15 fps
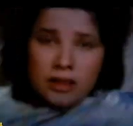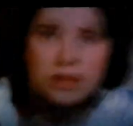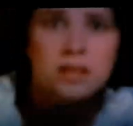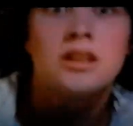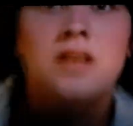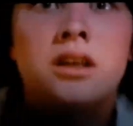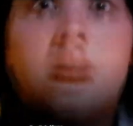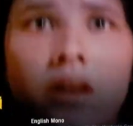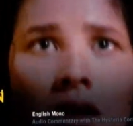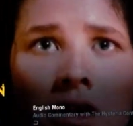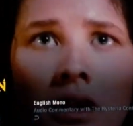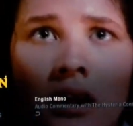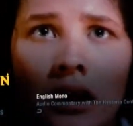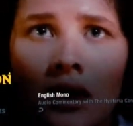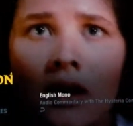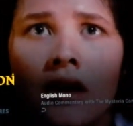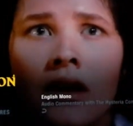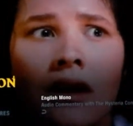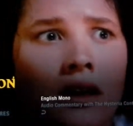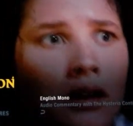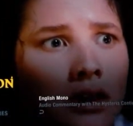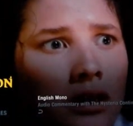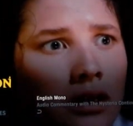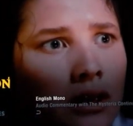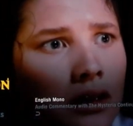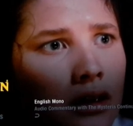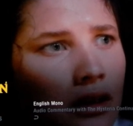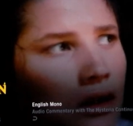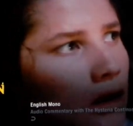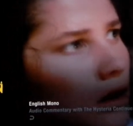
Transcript: sounded great and no problems